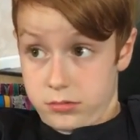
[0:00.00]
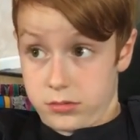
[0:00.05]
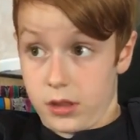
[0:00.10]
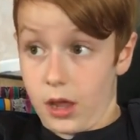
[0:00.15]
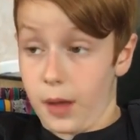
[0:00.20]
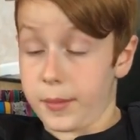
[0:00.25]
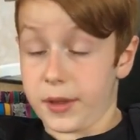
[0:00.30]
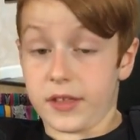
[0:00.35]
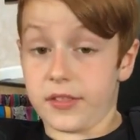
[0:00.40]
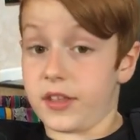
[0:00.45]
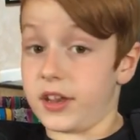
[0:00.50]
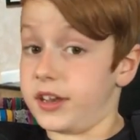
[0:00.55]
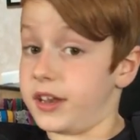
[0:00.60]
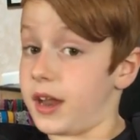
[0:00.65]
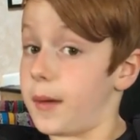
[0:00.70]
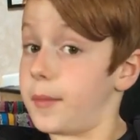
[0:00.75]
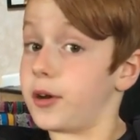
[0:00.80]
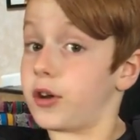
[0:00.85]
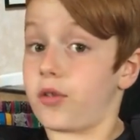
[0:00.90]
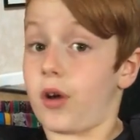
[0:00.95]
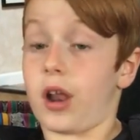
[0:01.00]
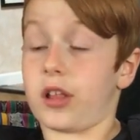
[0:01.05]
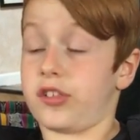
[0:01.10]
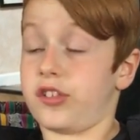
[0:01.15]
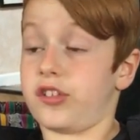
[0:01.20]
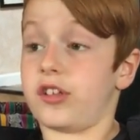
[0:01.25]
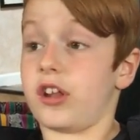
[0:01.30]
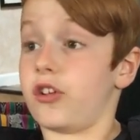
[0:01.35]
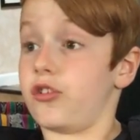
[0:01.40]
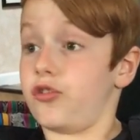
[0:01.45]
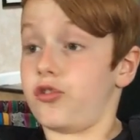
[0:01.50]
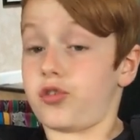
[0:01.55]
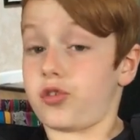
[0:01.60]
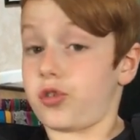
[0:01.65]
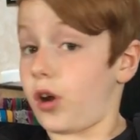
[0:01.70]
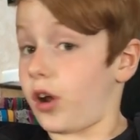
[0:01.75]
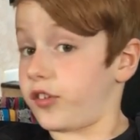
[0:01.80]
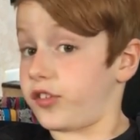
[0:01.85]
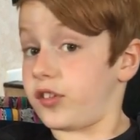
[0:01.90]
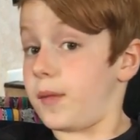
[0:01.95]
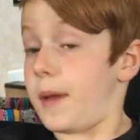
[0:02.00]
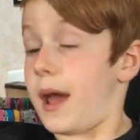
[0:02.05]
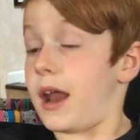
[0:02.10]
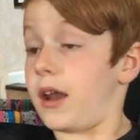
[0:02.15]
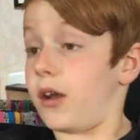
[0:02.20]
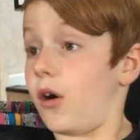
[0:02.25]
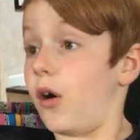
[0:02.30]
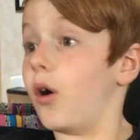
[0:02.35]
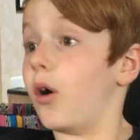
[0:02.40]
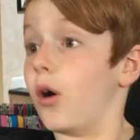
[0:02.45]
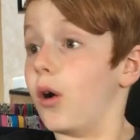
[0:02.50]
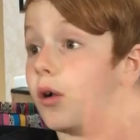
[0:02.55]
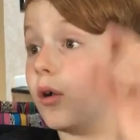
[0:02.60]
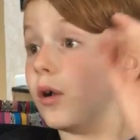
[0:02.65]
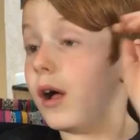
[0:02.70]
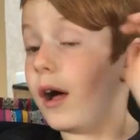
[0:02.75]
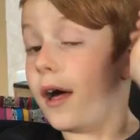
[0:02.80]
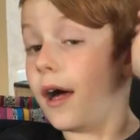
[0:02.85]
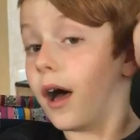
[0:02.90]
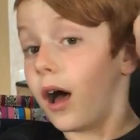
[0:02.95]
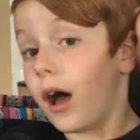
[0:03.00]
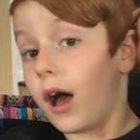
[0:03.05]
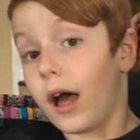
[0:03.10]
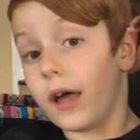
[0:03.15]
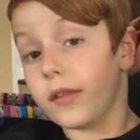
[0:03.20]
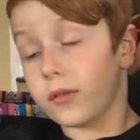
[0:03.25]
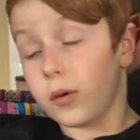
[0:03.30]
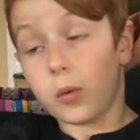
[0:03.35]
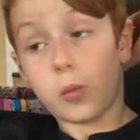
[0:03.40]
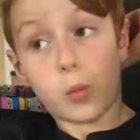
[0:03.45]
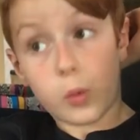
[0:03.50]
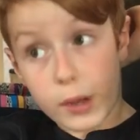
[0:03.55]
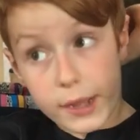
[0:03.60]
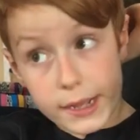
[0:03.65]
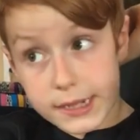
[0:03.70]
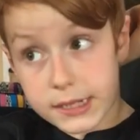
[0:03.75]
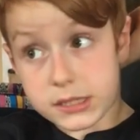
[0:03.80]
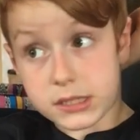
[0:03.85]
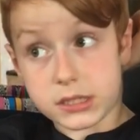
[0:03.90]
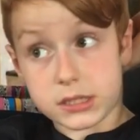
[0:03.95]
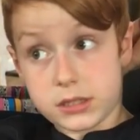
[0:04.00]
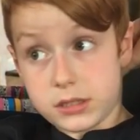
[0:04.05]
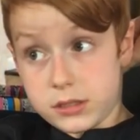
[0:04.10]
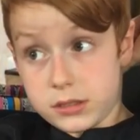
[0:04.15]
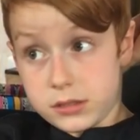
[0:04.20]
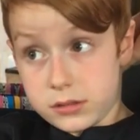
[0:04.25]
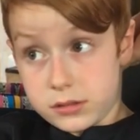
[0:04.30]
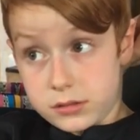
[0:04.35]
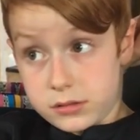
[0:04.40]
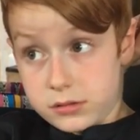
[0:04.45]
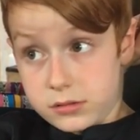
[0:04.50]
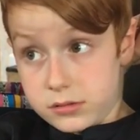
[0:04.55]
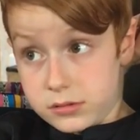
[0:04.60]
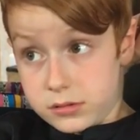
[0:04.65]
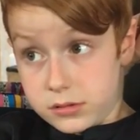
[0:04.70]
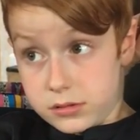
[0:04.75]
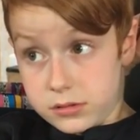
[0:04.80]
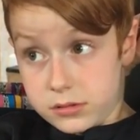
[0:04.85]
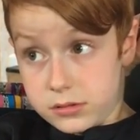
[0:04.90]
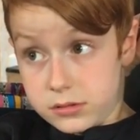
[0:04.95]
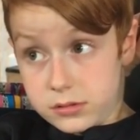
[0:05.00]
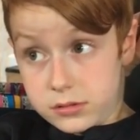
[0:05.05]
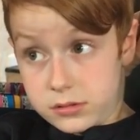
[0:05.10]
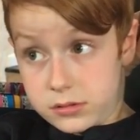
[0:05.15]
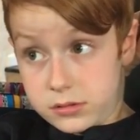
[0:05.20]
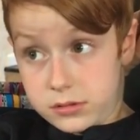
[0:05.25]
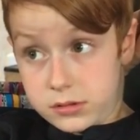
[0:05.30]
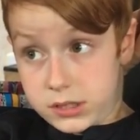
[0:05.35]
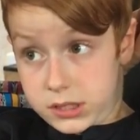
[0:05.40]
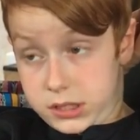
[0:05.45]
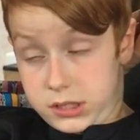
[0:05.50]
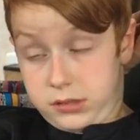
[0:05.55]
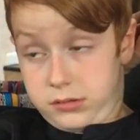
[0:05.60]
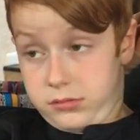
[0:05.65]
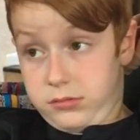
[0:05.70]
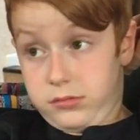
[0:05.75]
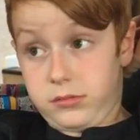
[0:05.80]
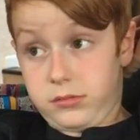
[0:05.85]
I mean, the Democrats didn't trust him at all, and the Whigs just